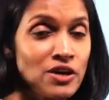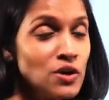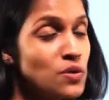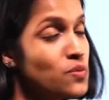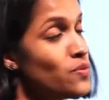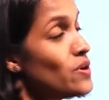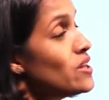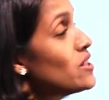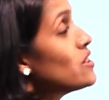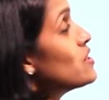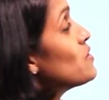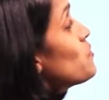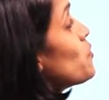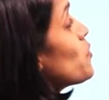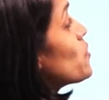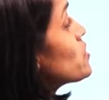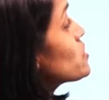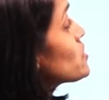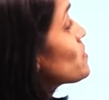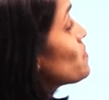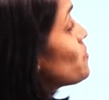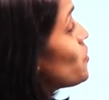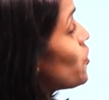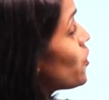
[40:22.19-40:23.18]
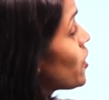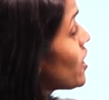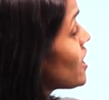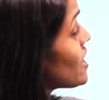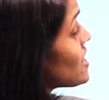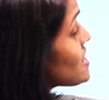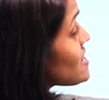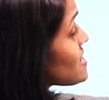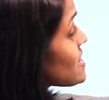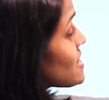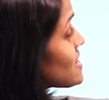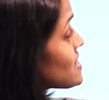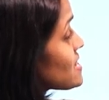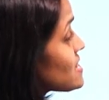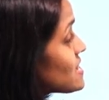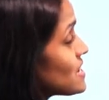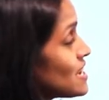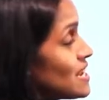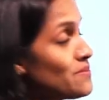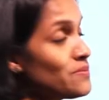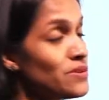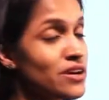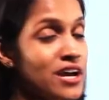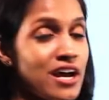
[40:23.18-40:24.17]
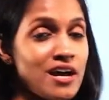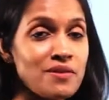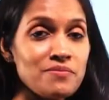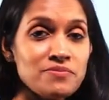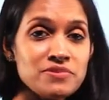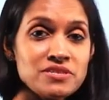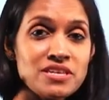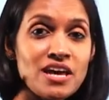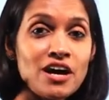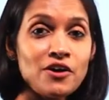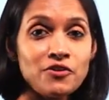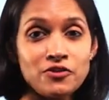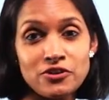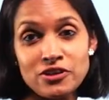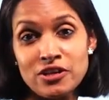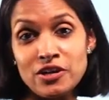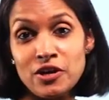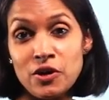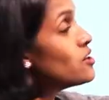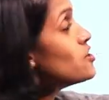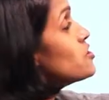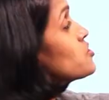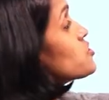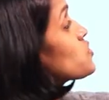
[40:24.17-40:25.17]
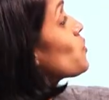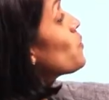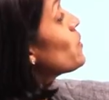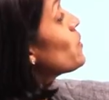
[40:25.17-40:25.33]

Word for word: When the water boils, steam comes out. So